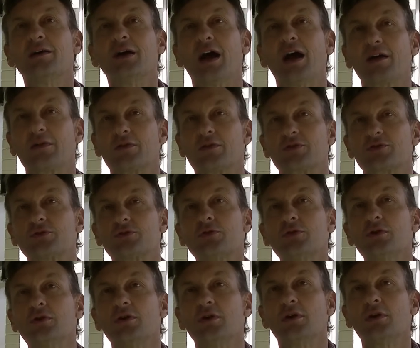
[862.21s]
hug the
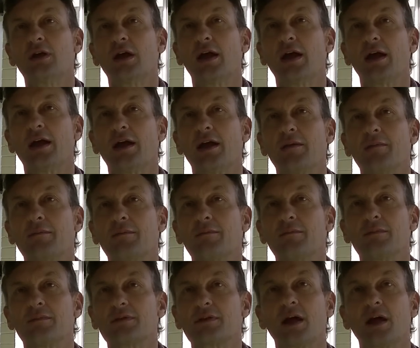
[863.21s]
shore and
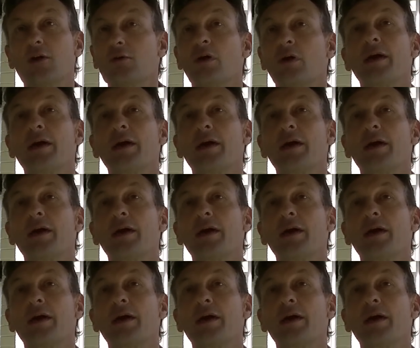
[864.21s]
sail